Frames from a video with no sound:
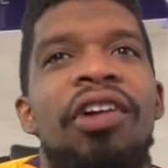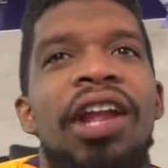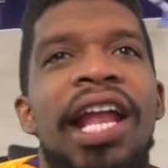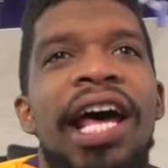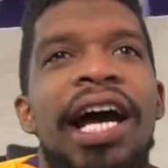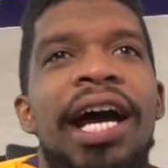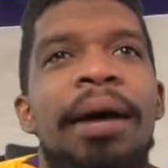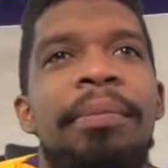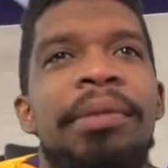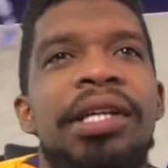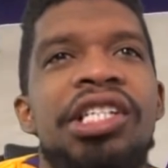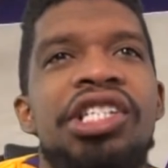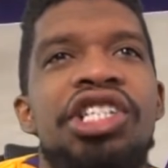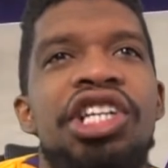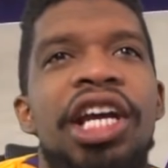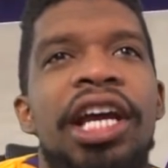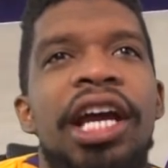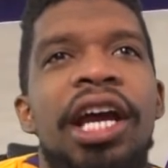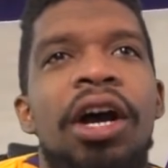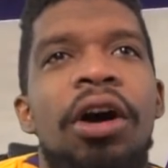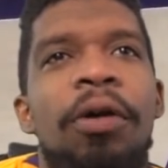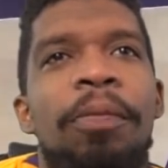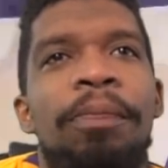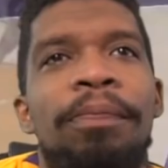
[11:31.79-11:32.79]
I feel like I'm in
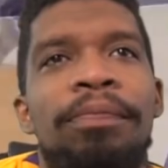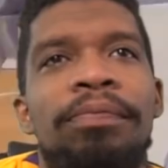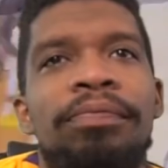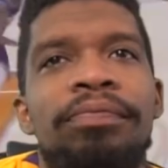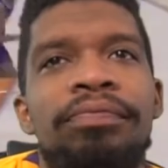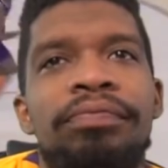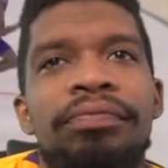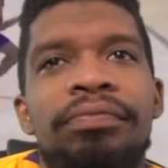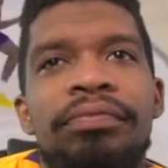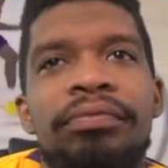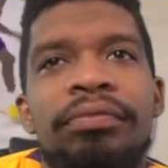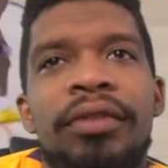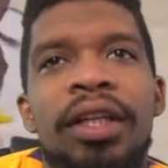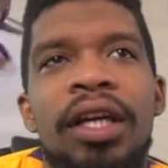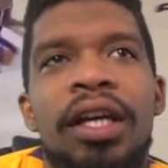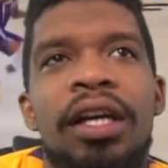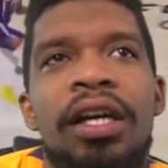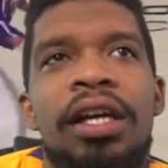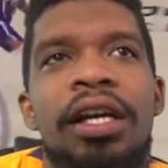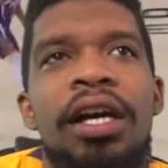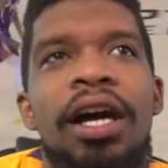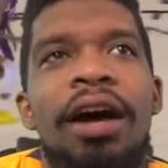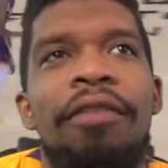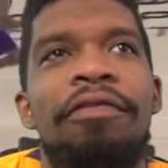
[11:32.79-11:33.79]
jail. I
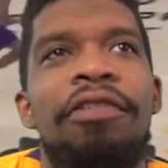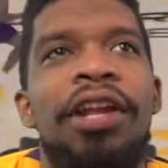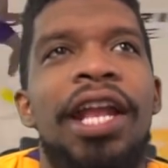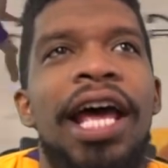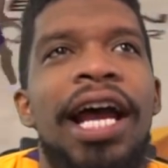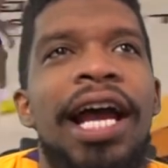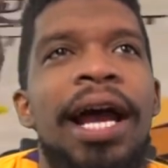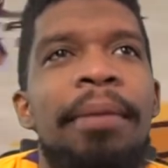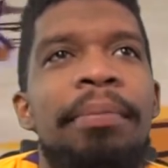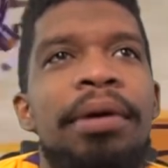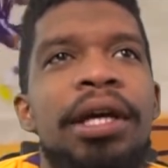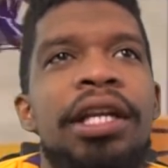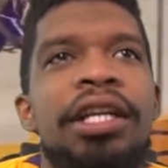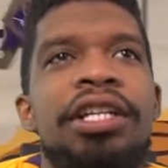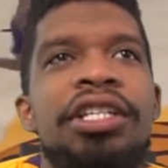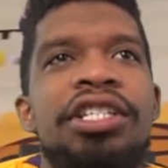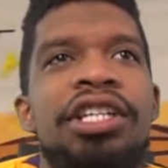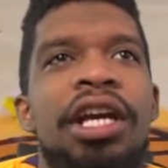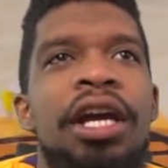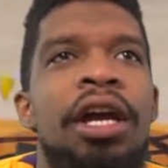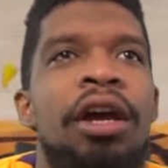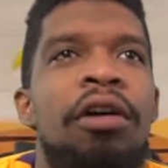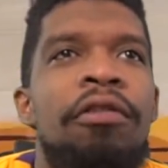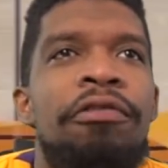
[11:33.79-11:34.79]
feel like I've been
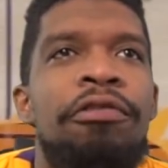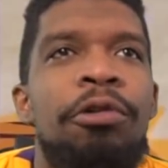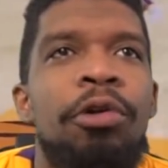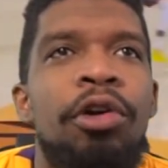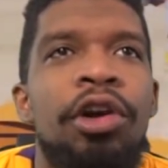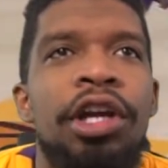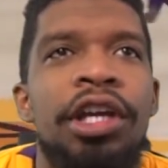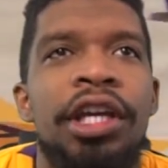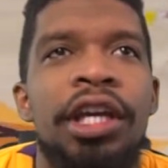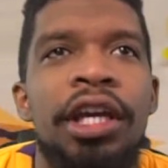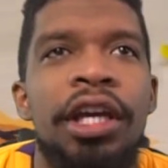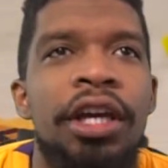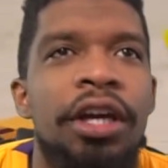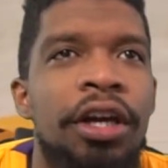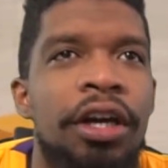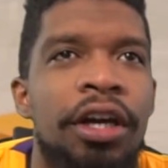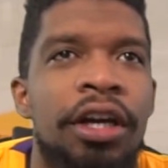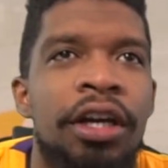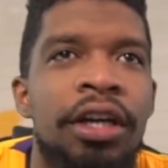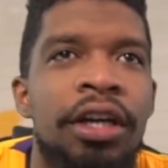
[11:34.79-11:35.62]
in jail for a year.